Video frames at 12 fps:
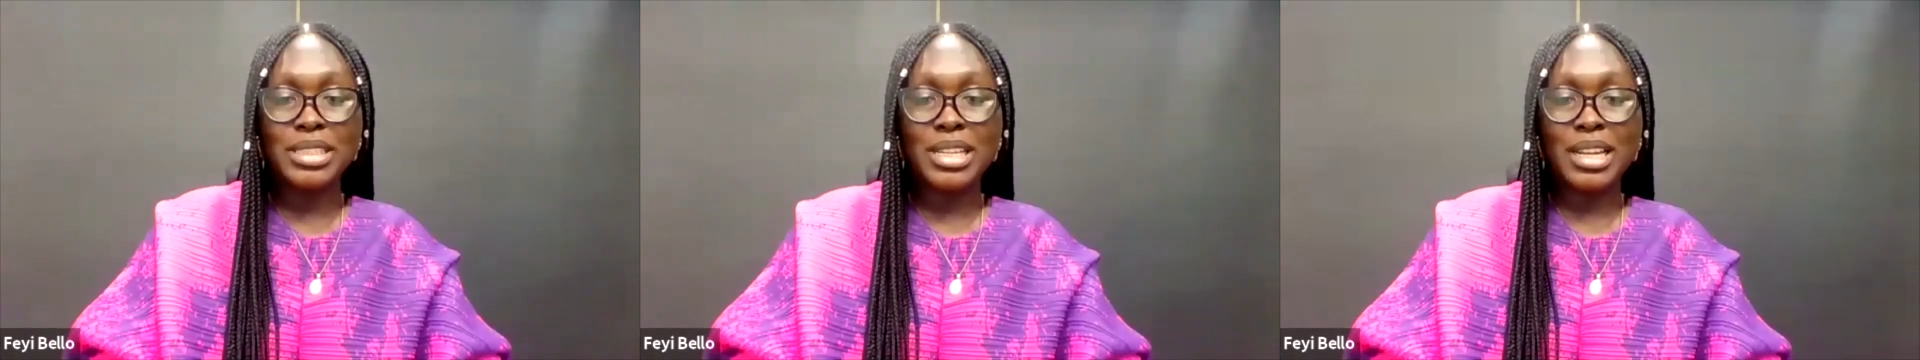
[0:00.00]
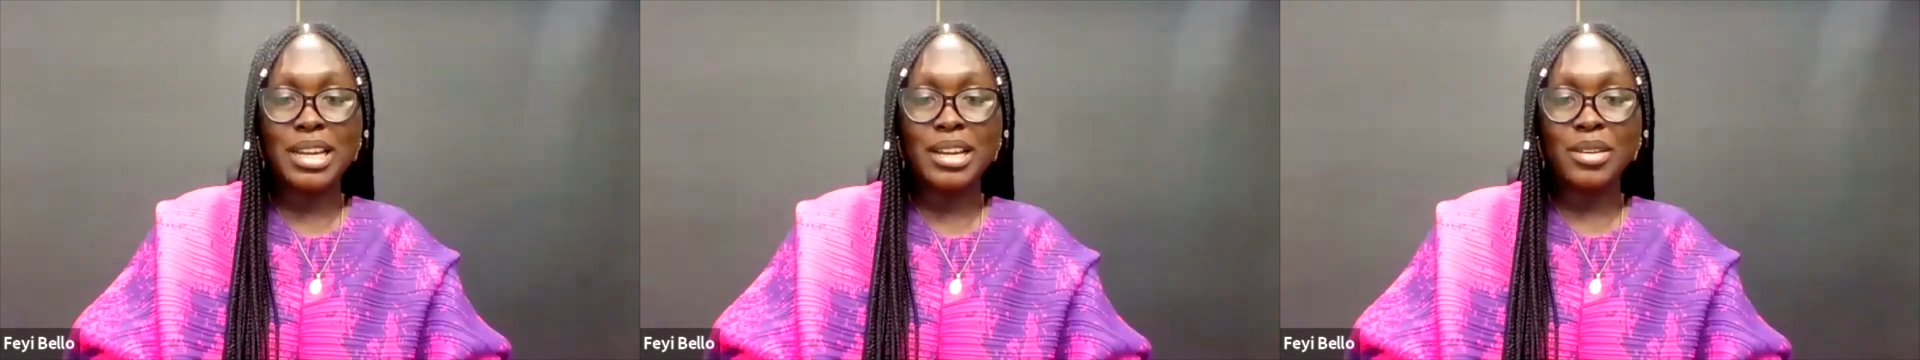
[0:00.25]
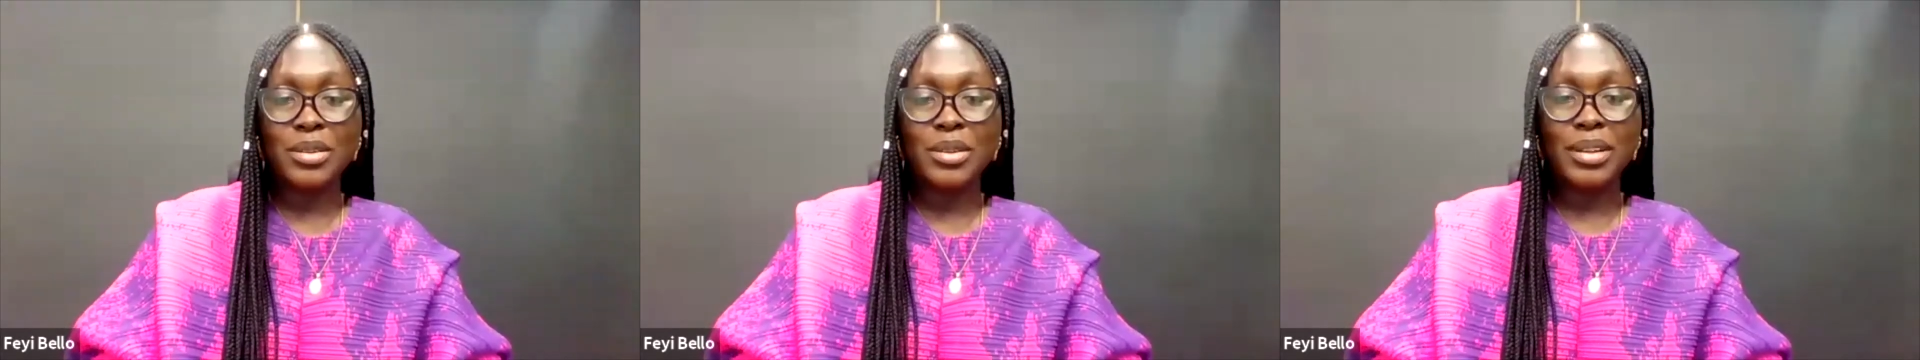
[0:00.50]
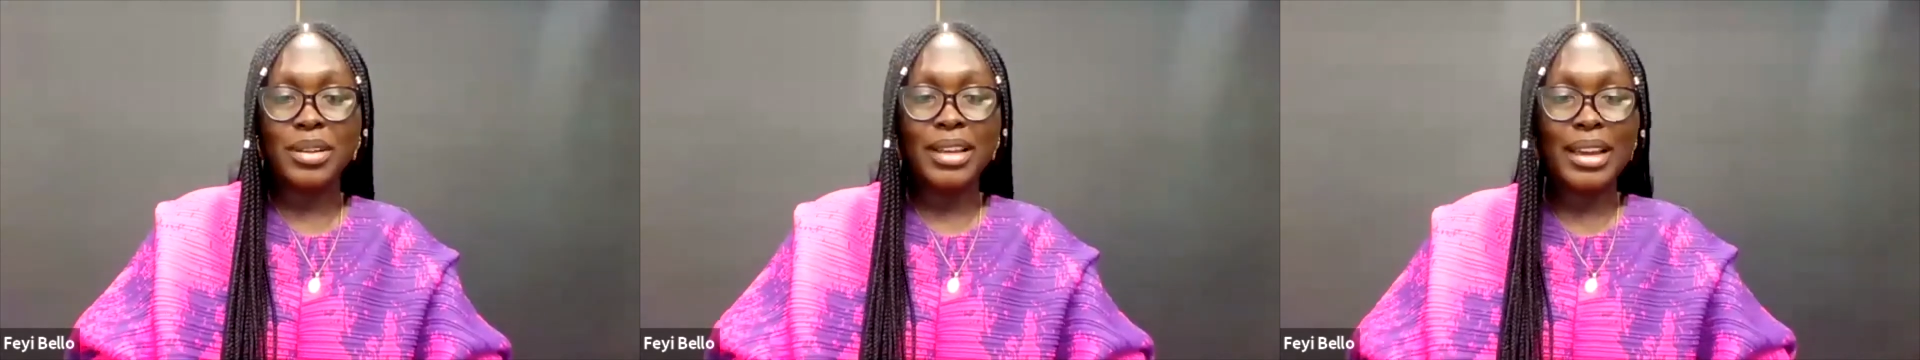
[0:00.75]
now.
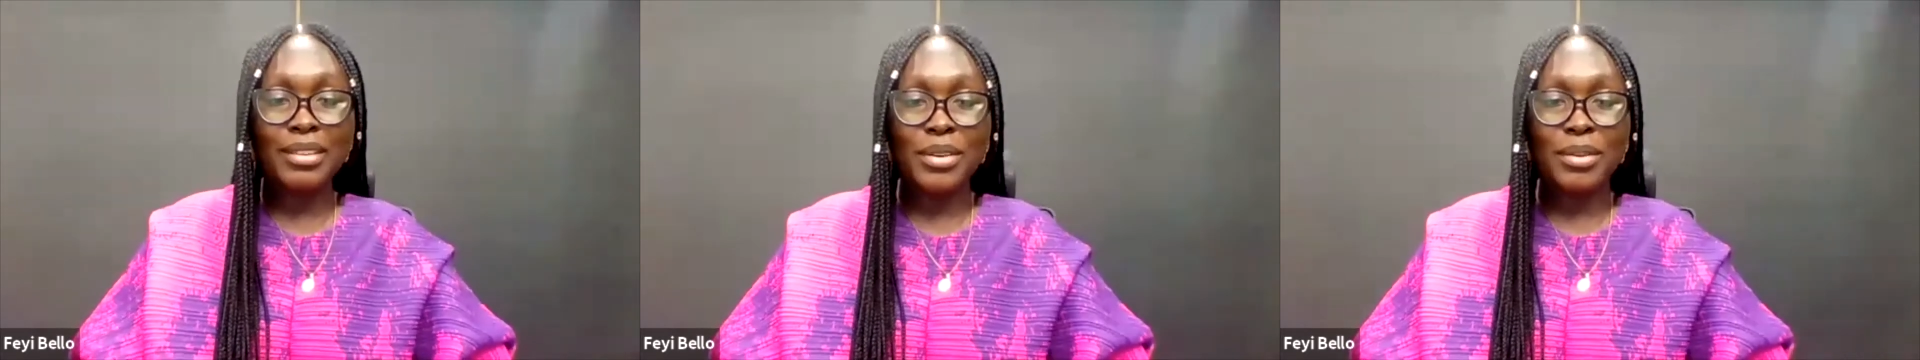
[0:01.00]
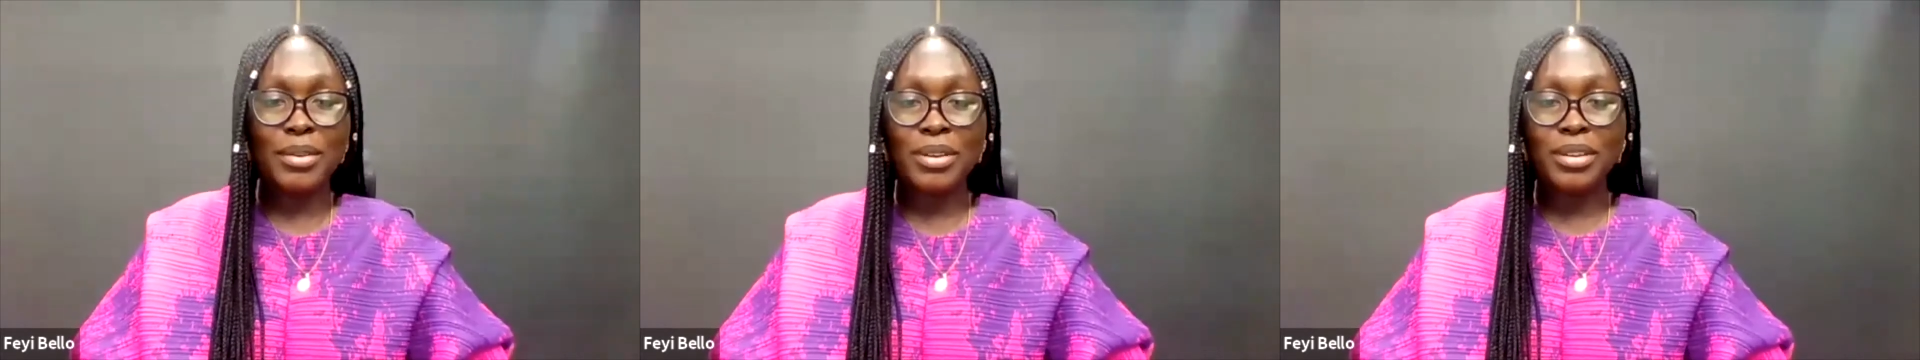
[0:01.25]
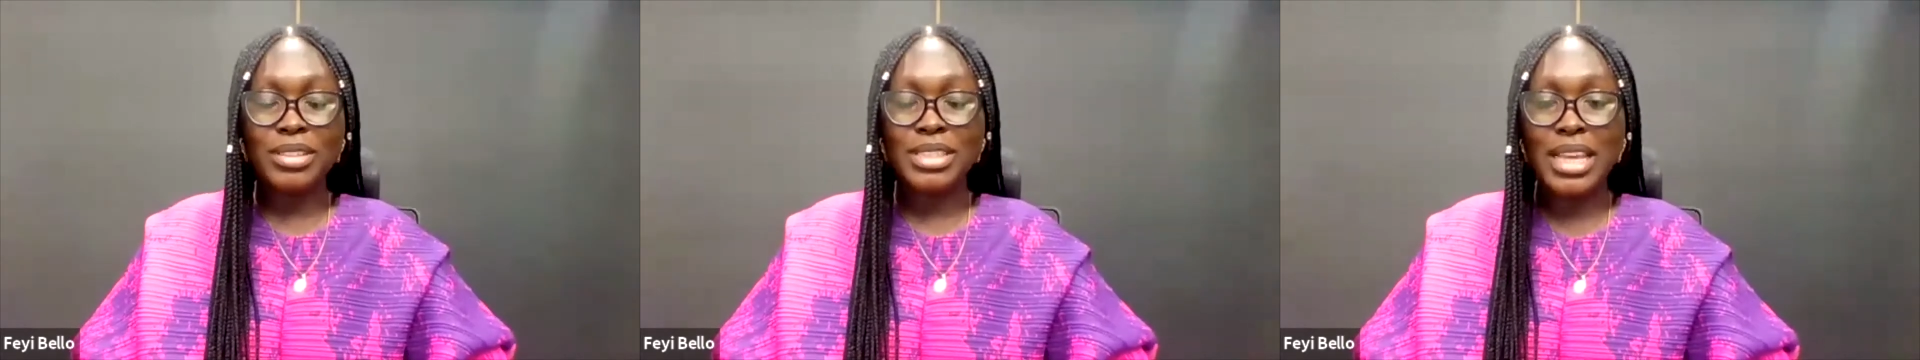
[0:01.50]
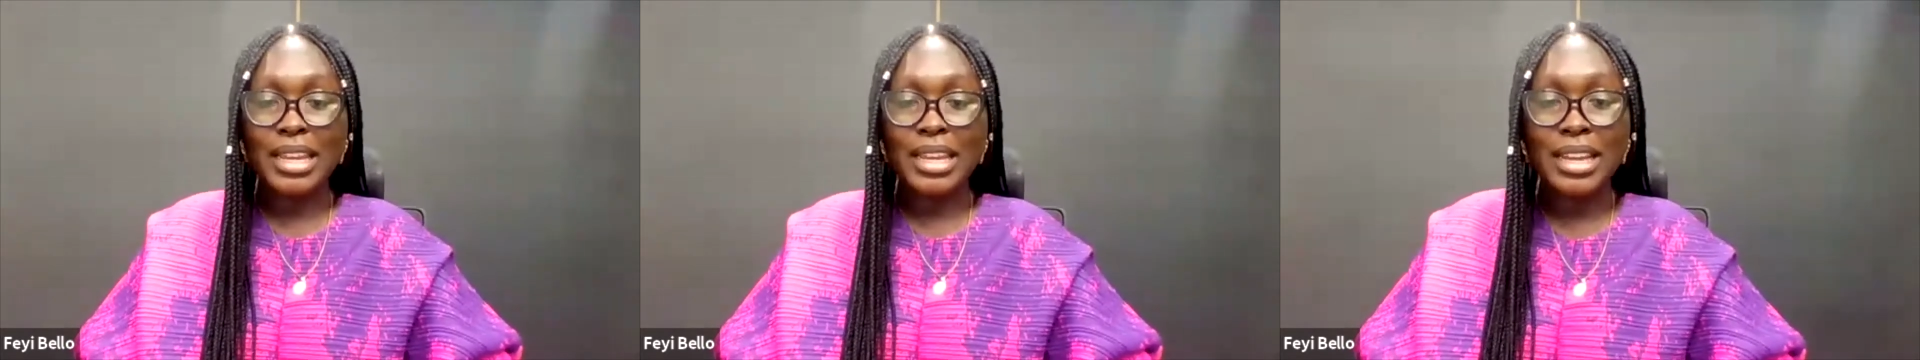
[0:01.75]
Hi, everyone.
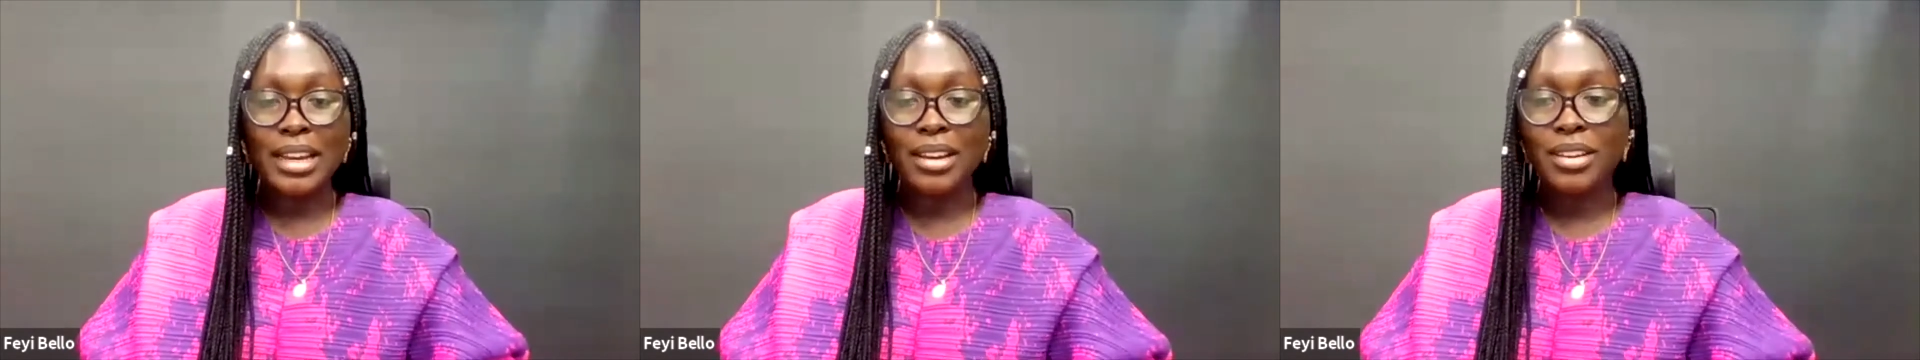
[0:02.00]
10 now.